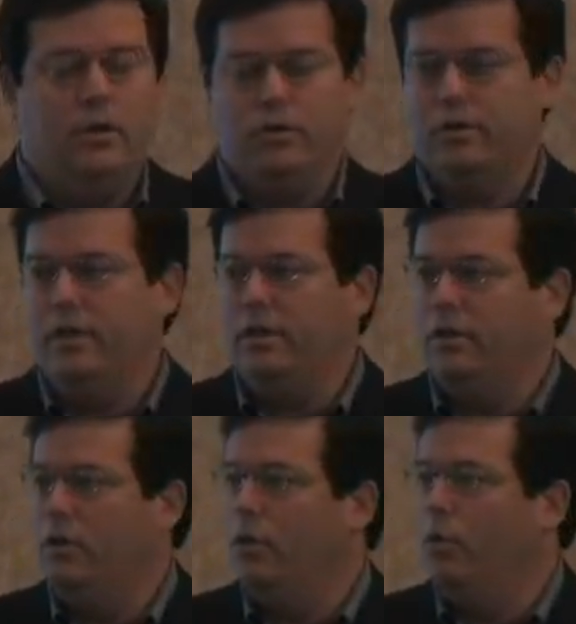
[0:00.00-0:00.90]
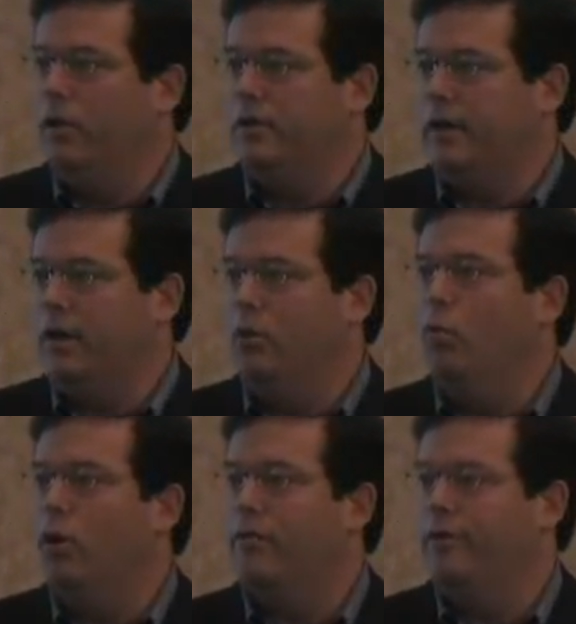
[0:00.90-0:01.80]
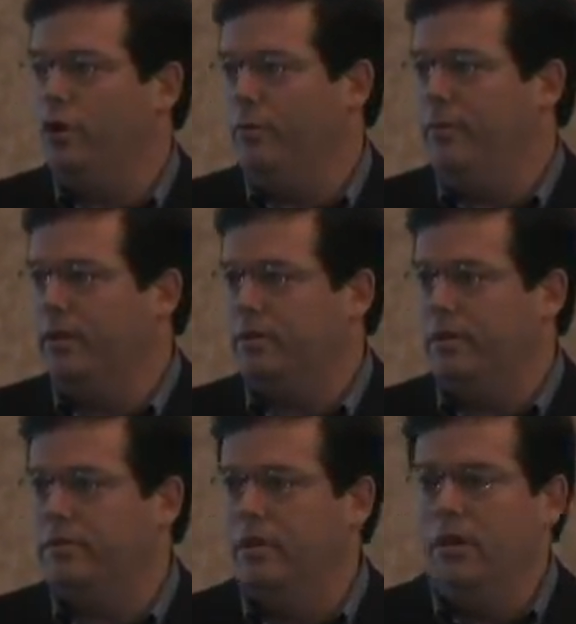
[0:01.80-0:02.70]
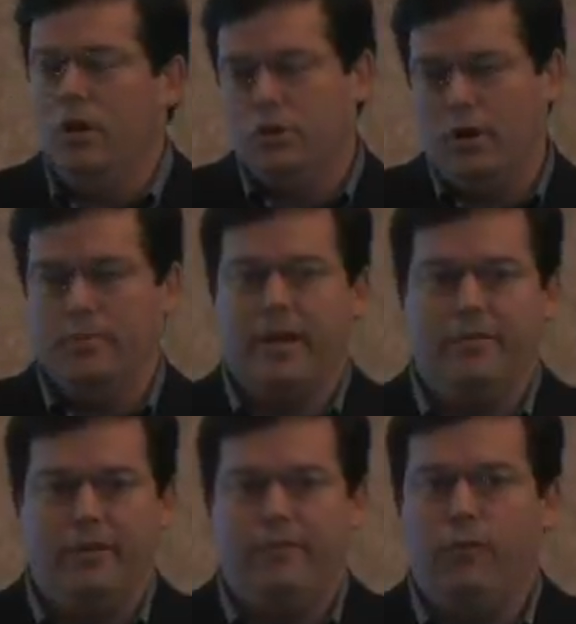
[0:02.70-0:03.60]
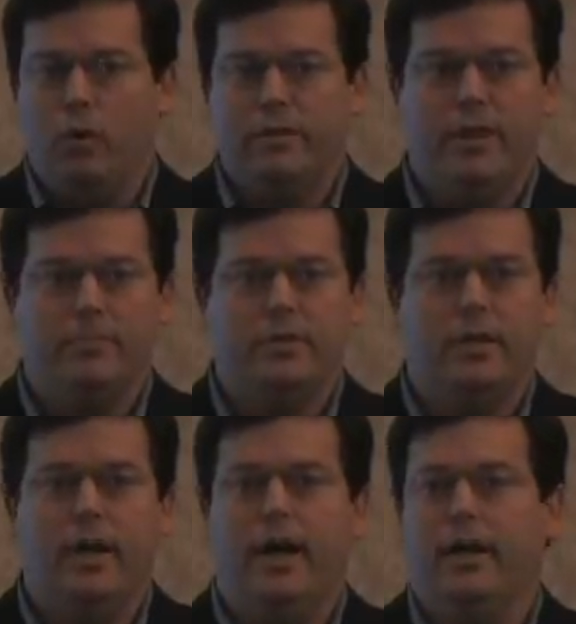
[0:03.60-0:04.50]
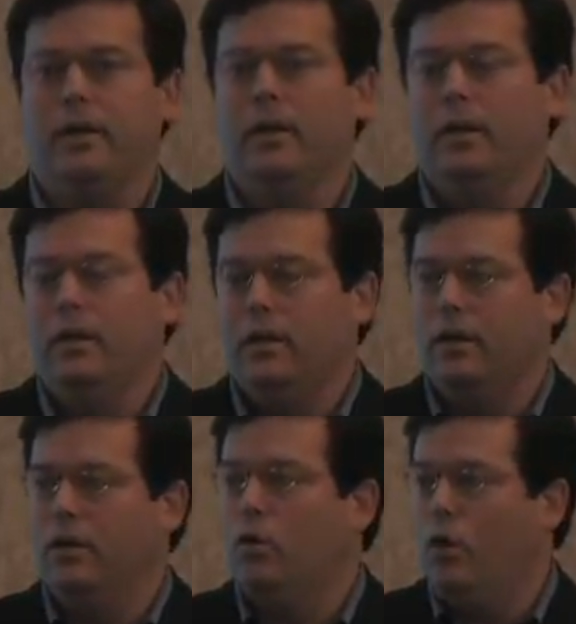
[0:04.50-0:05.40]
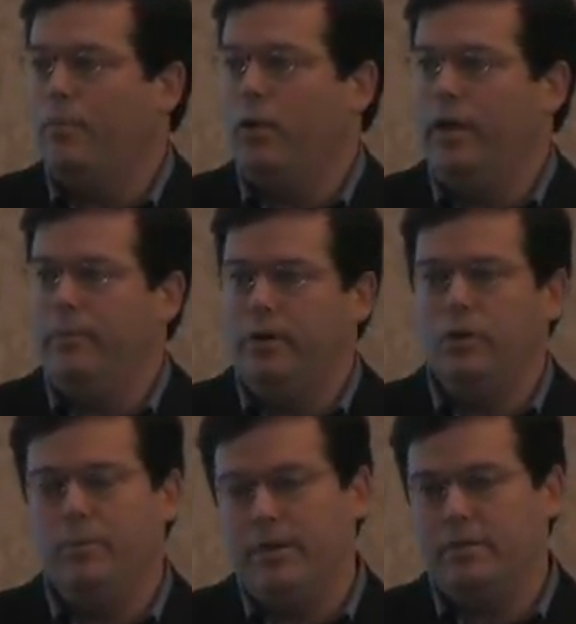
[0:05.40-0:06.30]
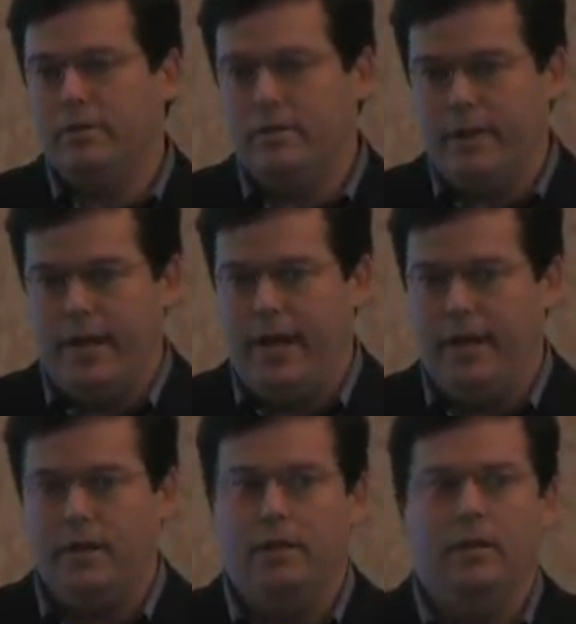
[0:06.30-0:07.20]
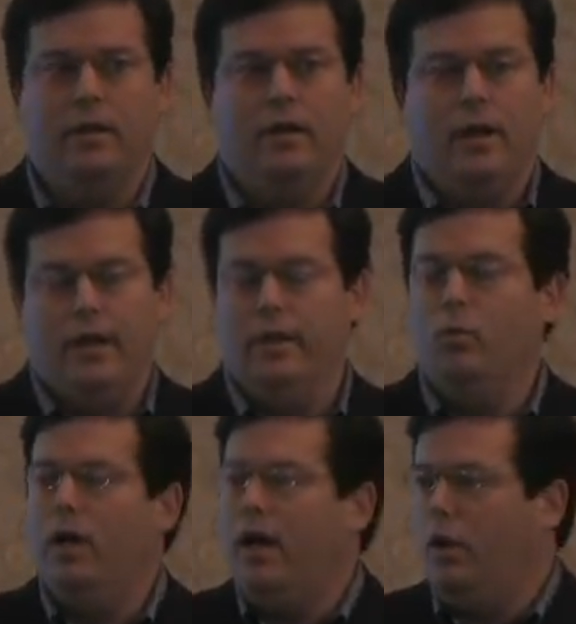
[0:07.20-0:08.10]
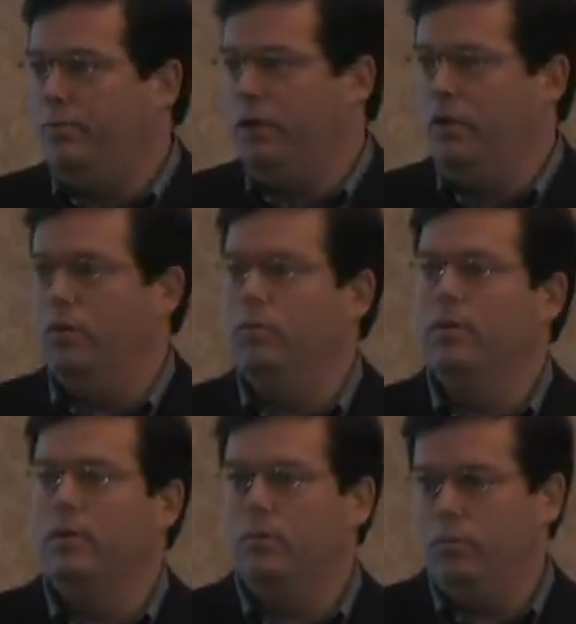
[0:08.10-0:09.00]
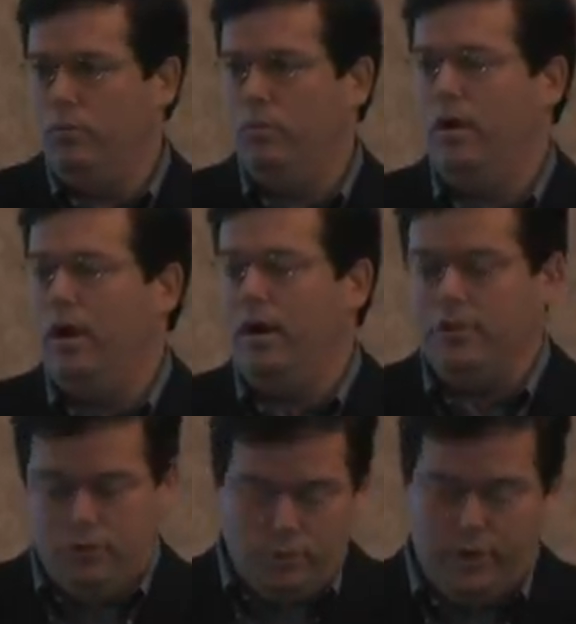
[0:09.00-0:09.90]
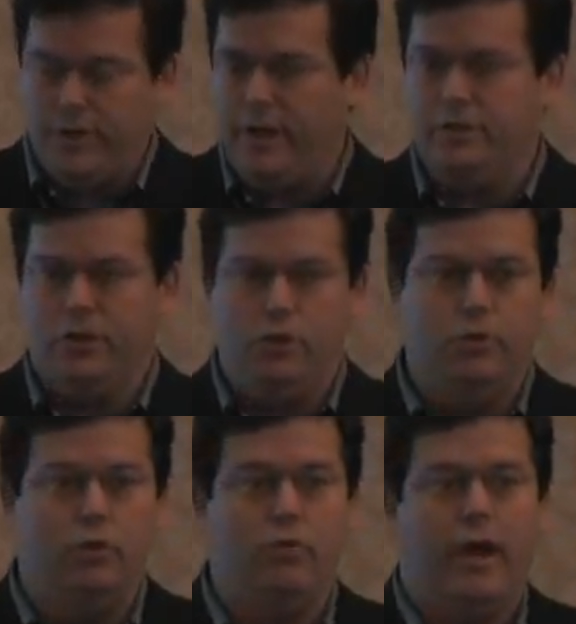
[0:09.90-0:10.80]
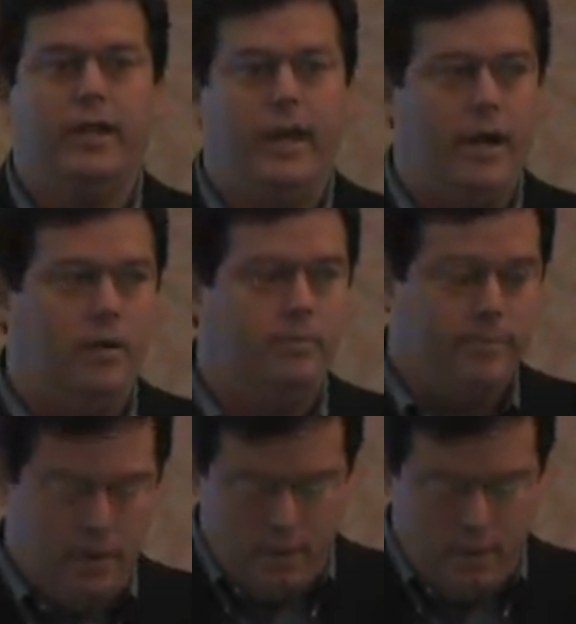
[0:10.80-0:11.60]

You just need to know the ones that are going to work for your business. So I'm going to give you 4 tips today. You can incorporate them into your business today, and they will help you do the things that you do right now.